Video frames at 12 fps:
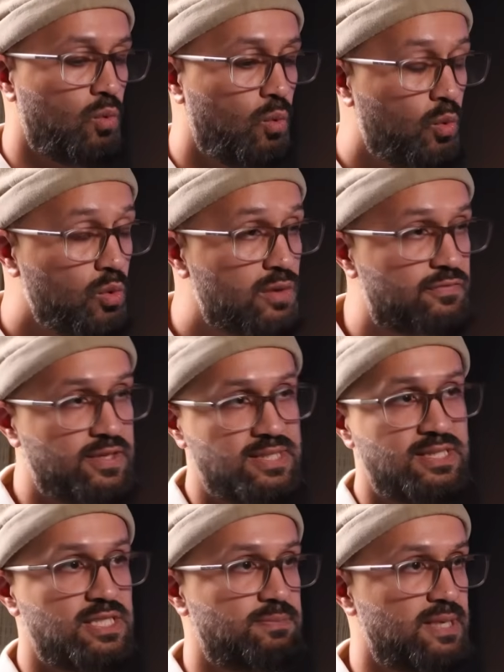all of
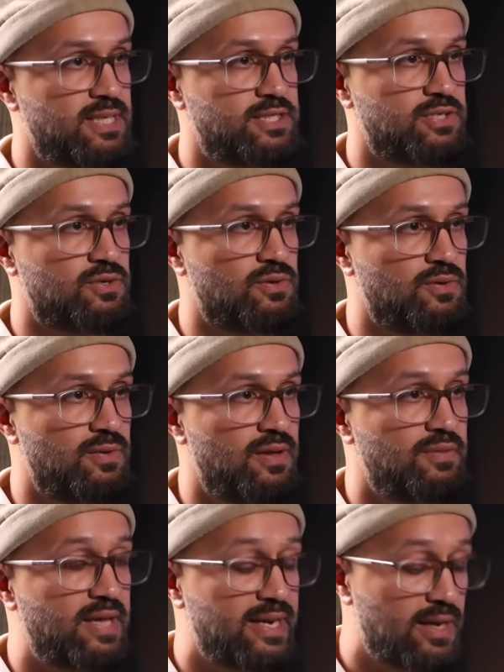this is political,
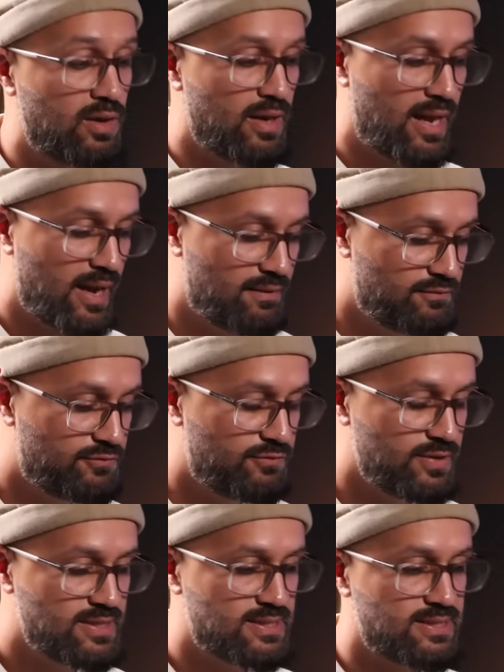that every